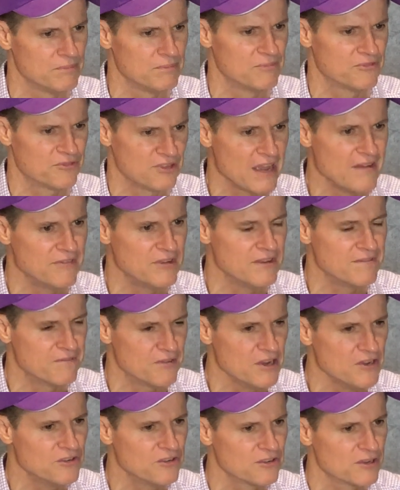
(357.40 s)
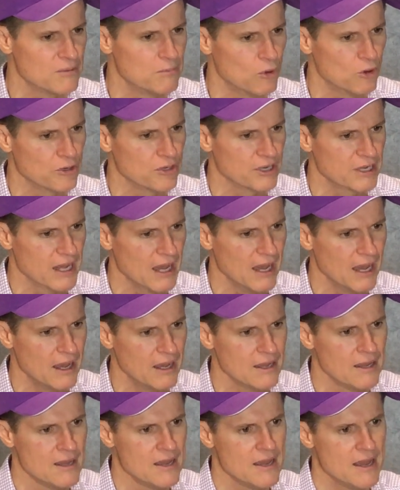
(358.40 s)
safety features in a modern car.
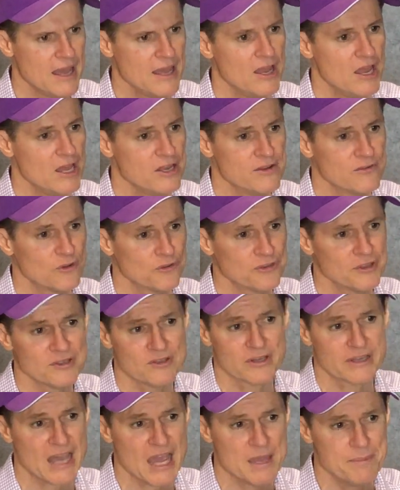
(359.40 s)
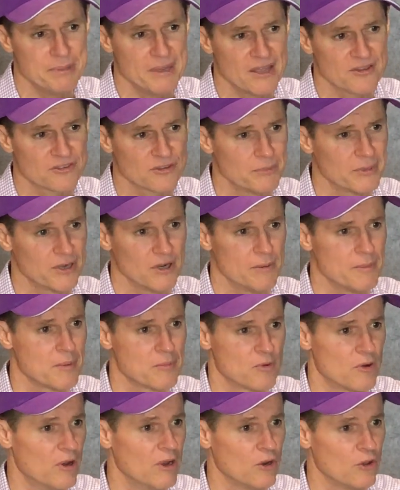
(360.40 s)
And you've got things like ABS. I mean, I
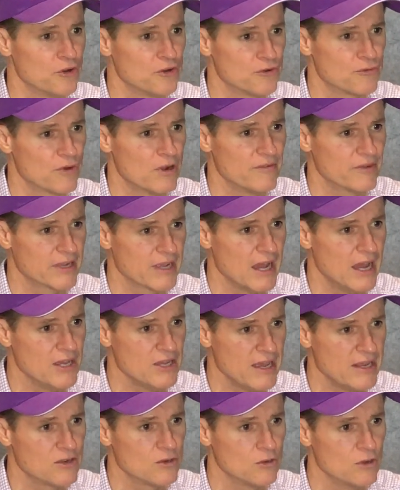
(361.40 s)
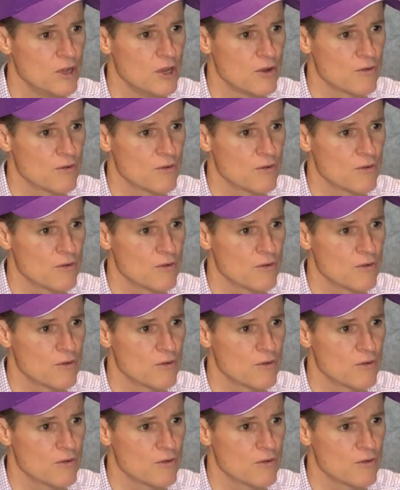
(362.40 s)
remember I learned to drive a car. You had to